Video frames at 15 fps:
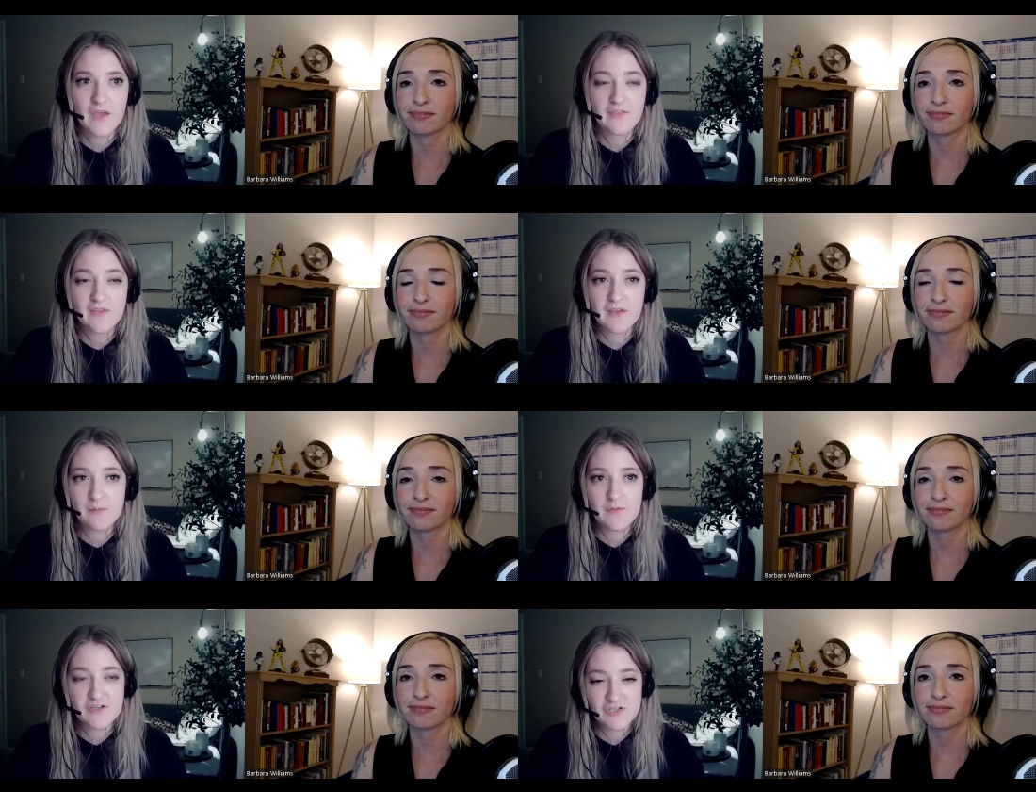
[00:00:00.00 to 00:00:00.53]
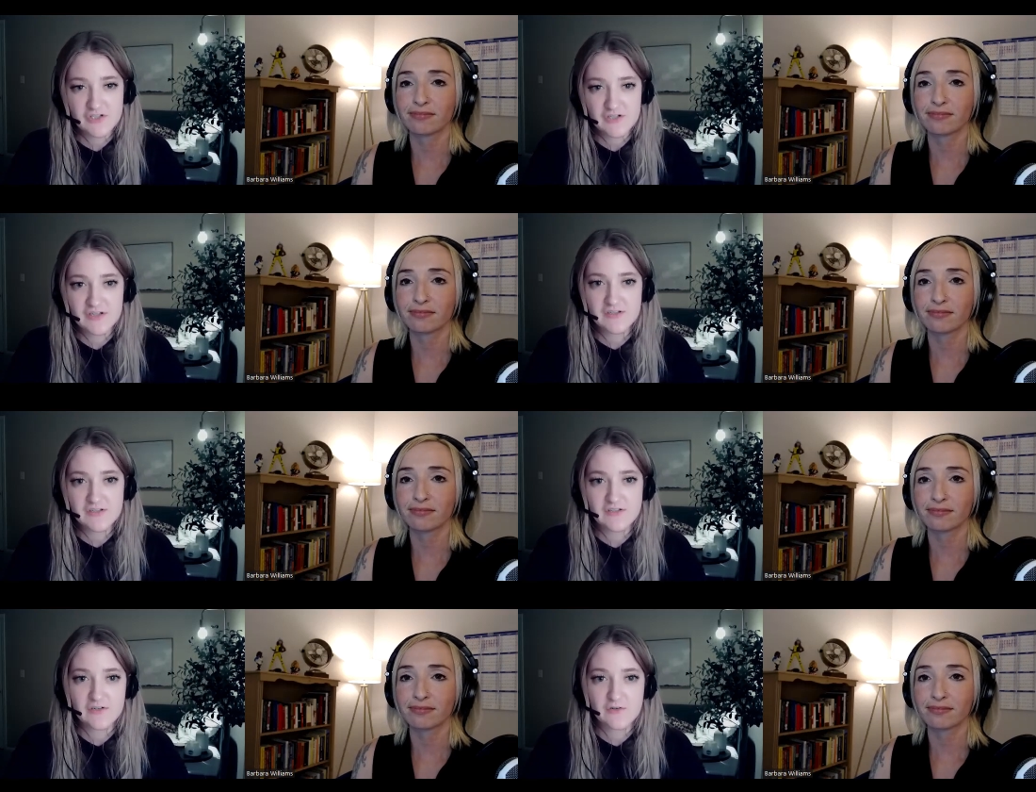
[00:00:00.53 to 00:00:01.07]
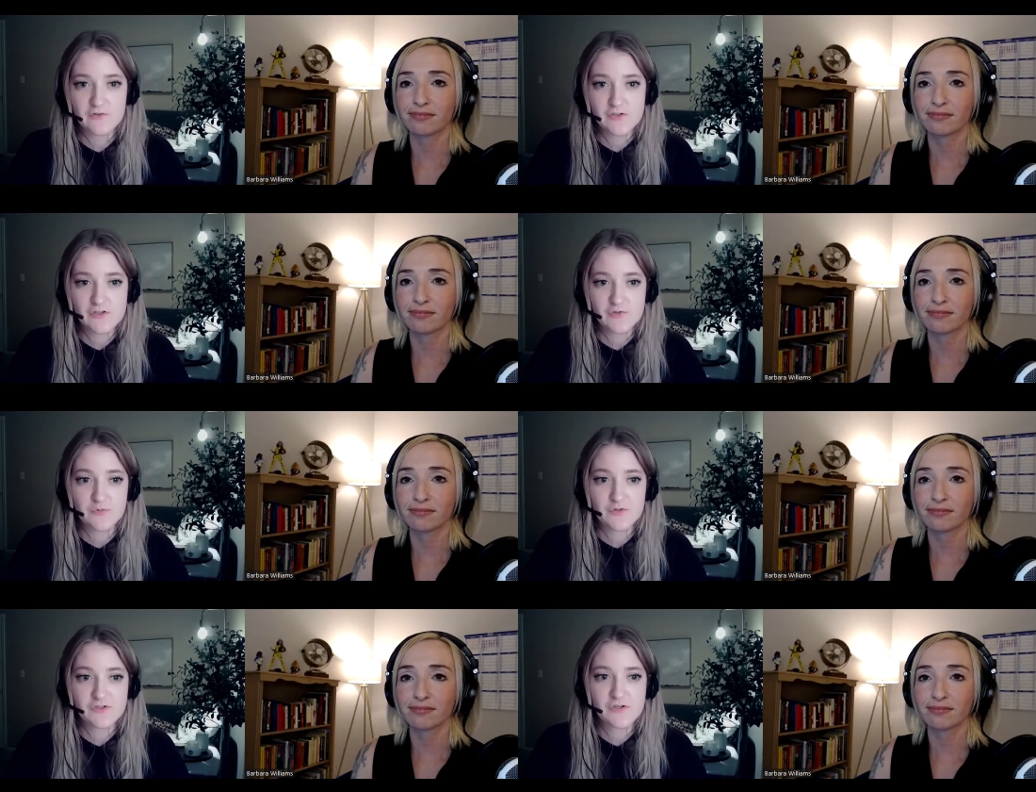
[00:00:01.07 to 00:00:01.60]
Speaker 1: I think I mentioned it to
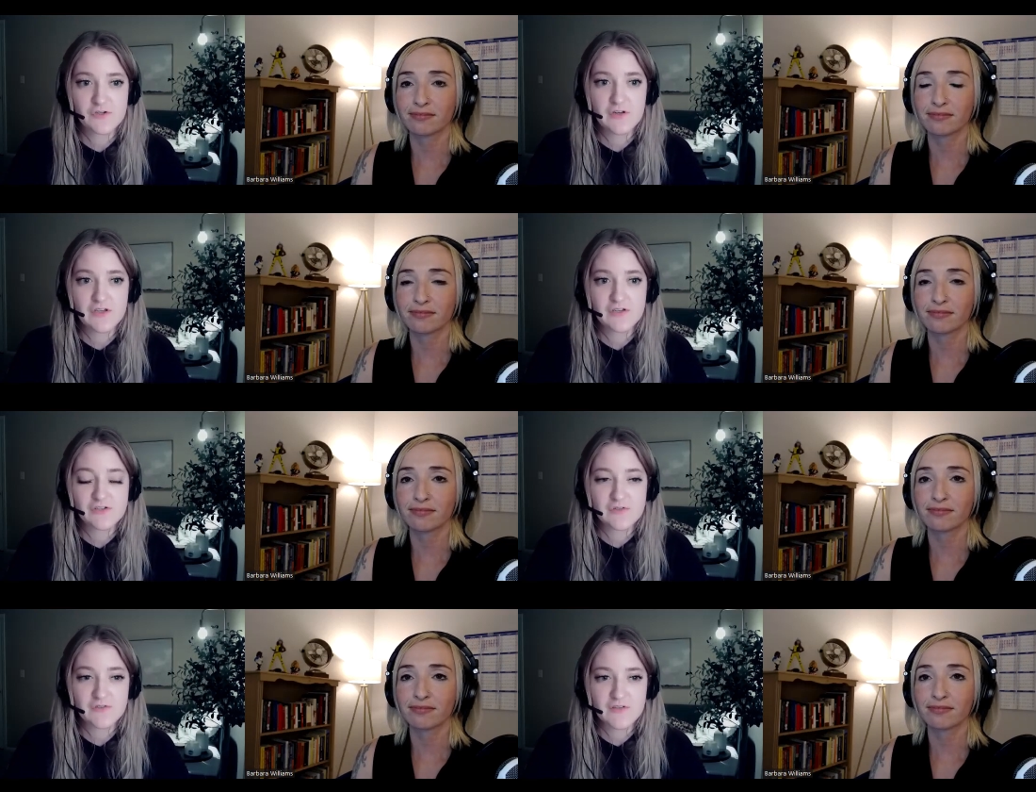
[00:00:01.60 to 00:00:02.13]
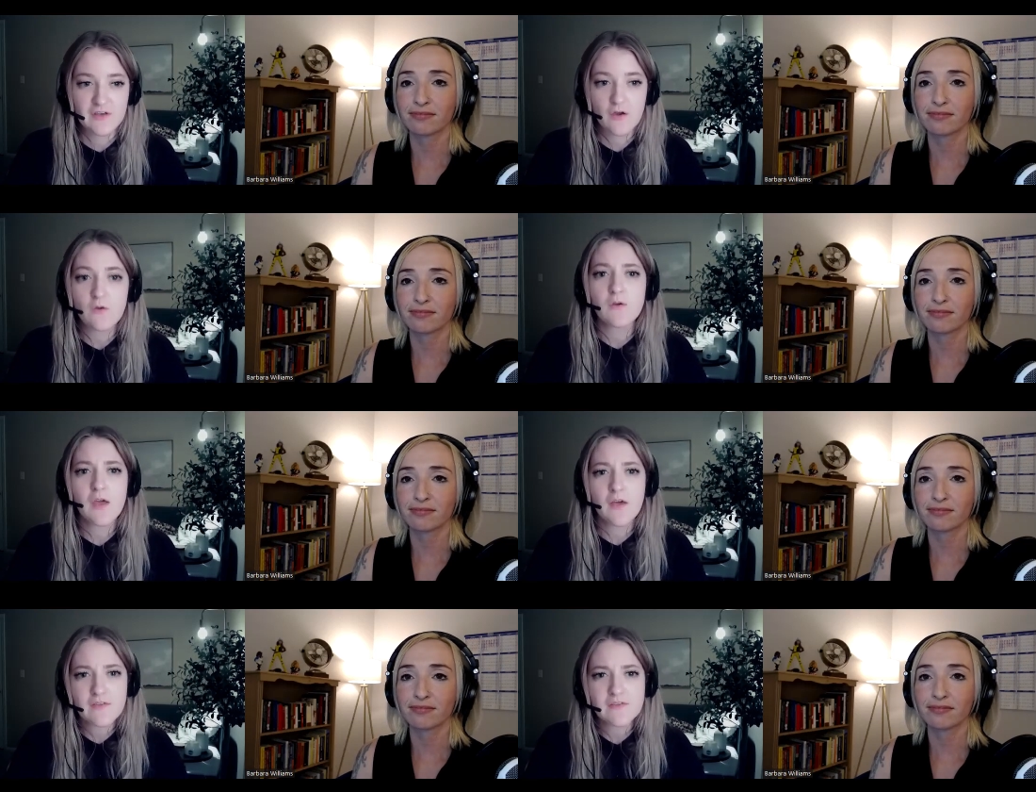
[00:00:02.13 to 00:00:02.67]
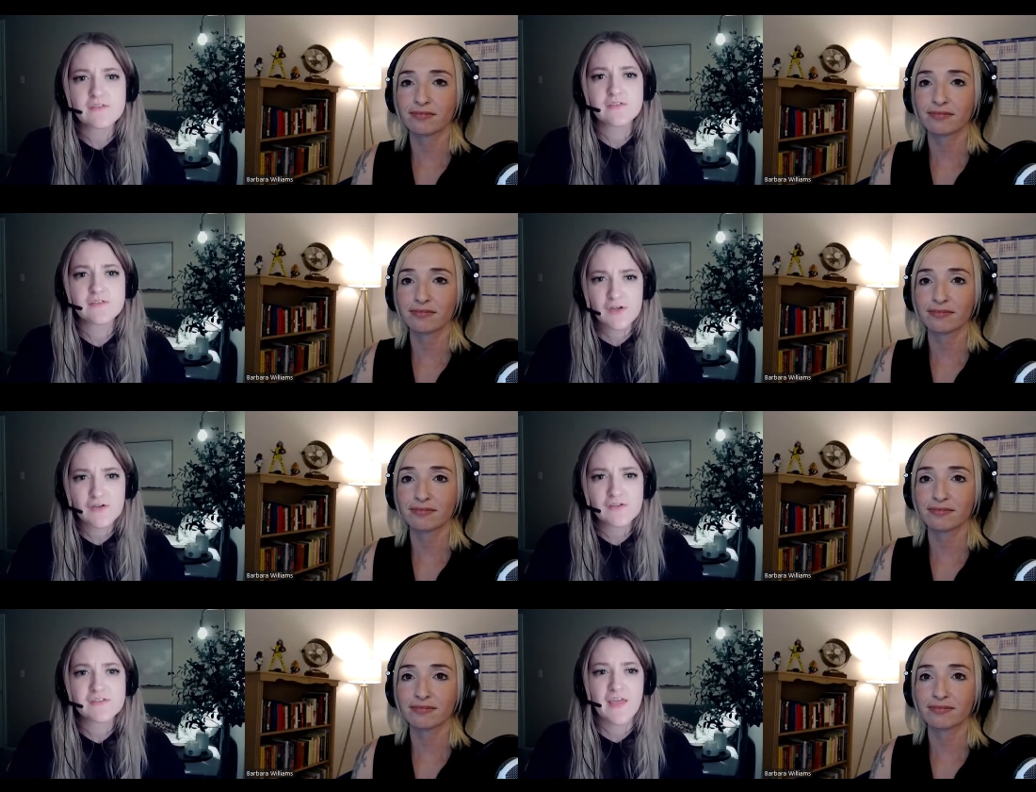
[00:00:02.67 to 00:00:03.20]
Nutrition with Judy and she was like, oh yeah, that's
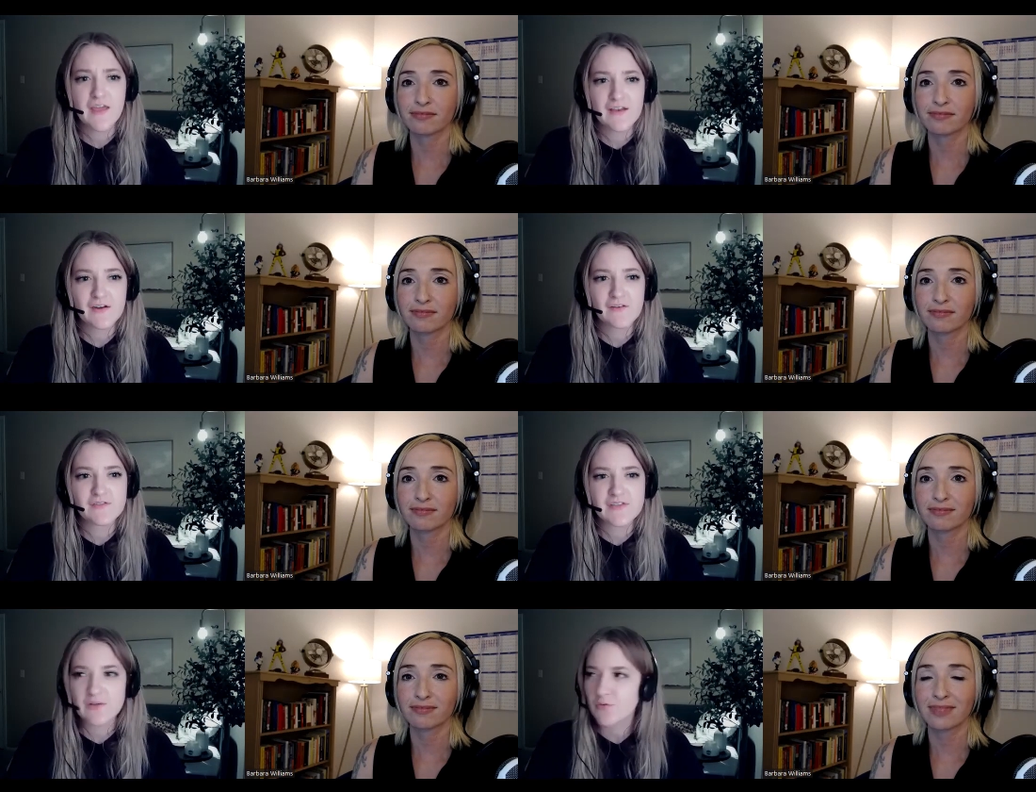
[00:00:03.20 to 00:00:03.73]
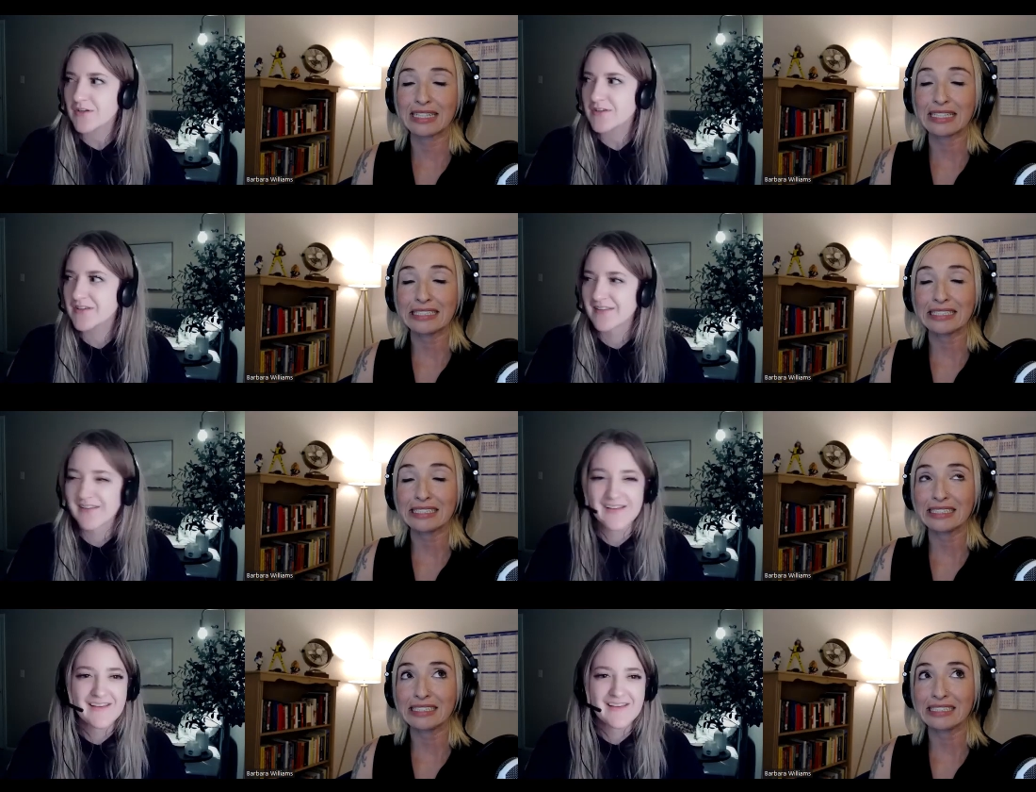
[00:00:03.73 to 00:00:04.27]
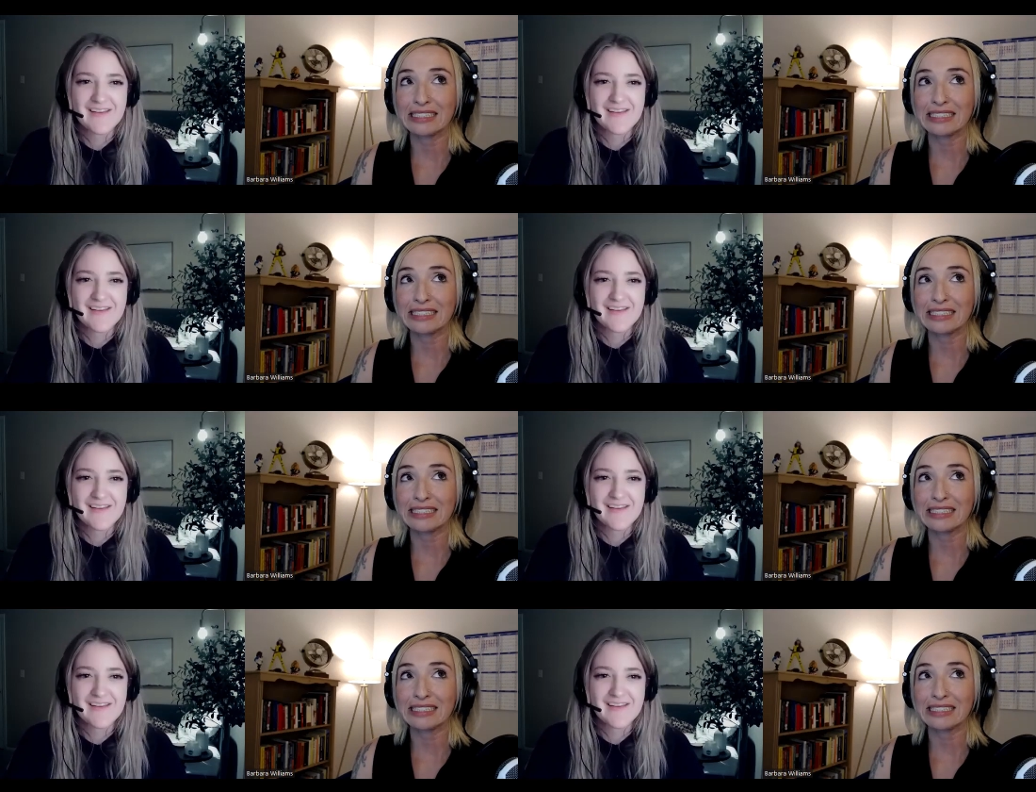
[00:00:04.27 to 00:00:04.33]
a C I R S thing. And I was like, what?